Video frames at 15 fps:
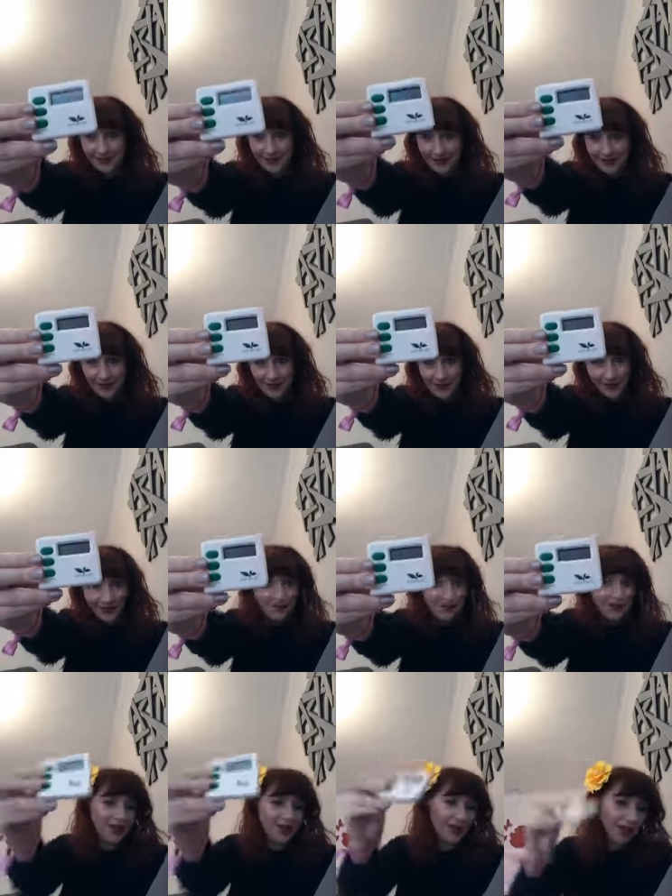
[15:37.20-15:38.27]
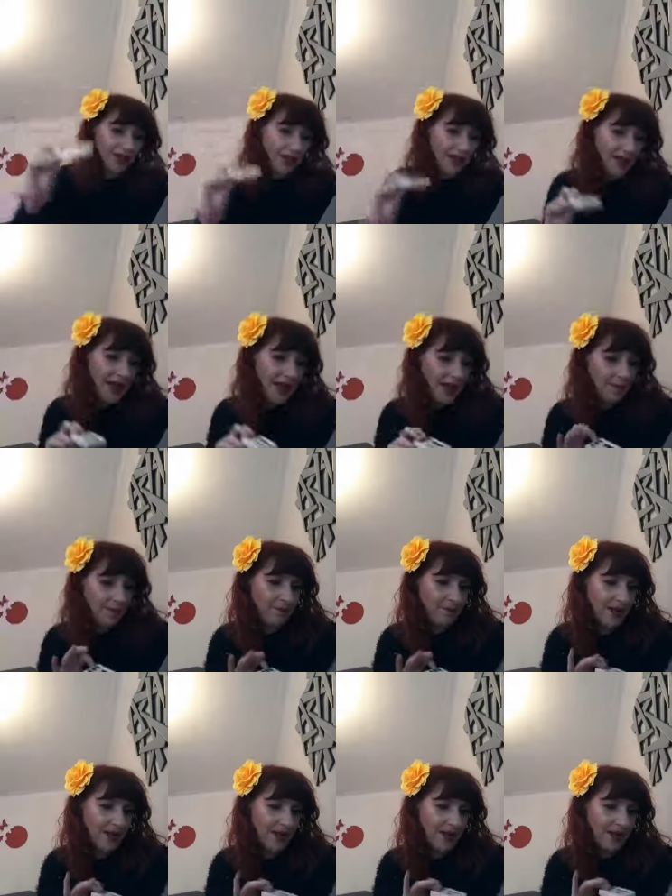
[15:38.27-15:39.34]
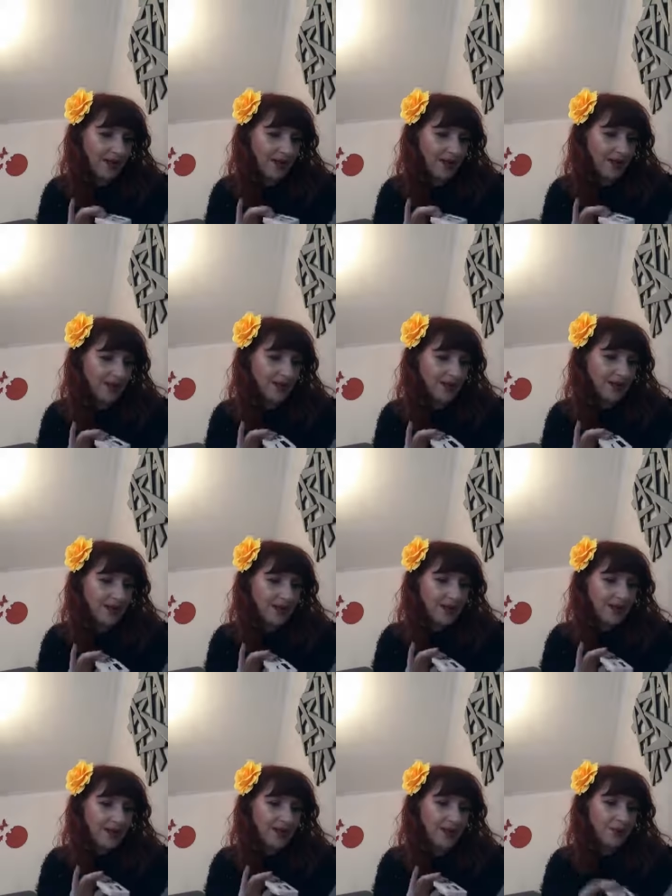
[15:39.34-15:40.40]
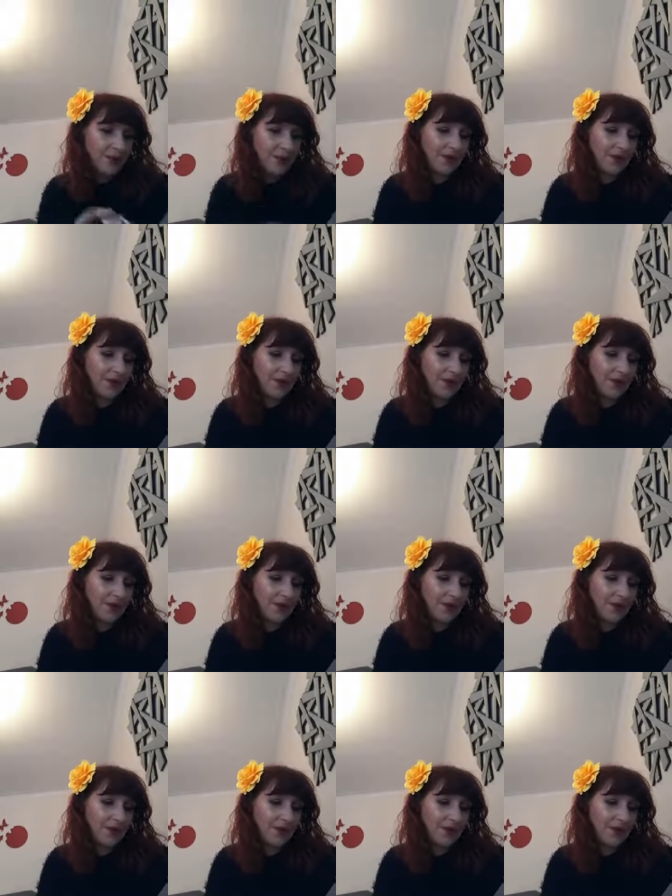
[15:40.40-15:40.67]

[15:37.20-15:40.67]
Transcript: which I just love. Um, and yep,